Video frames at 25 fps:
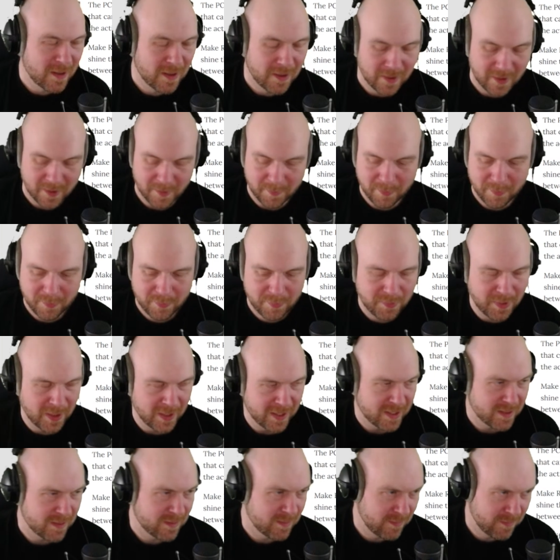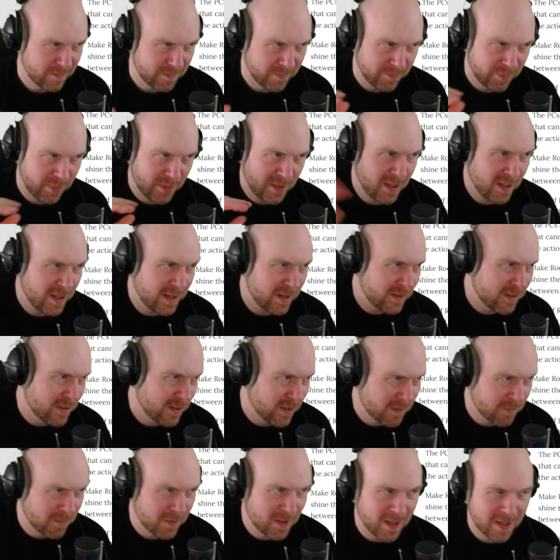the plot
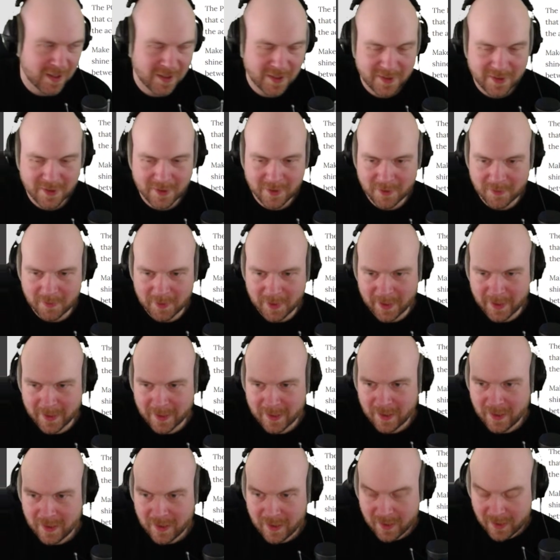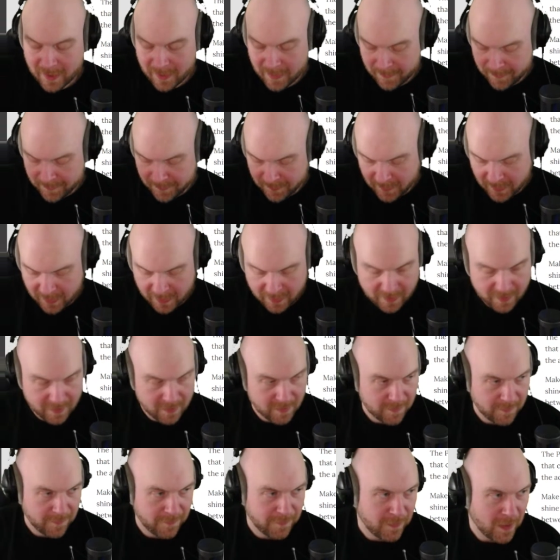hook. We're not concerned with
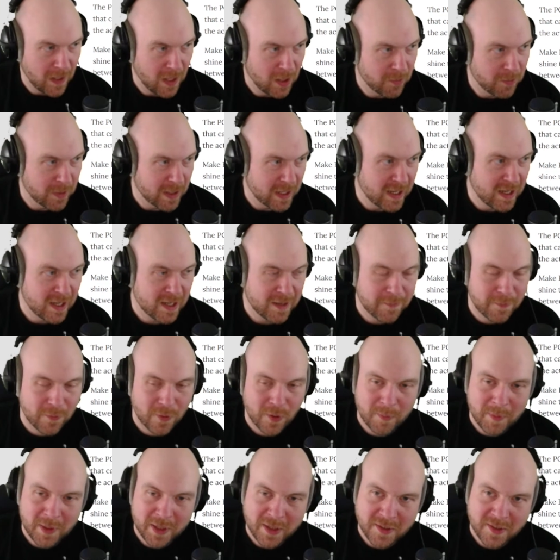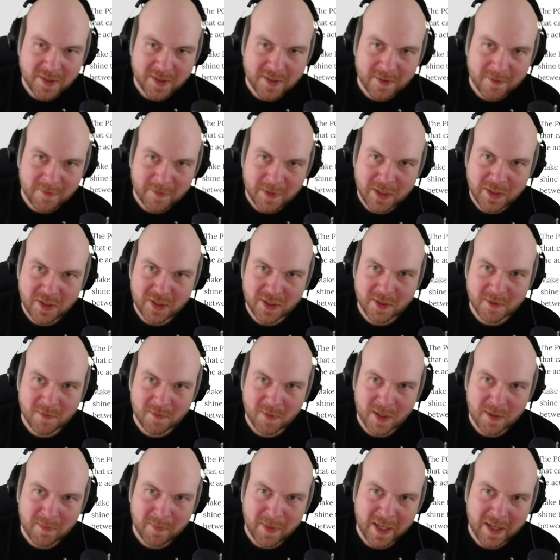following any formulas. We just
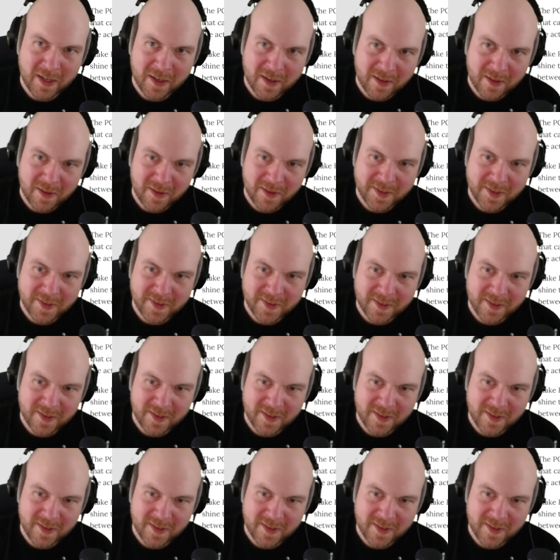want to make this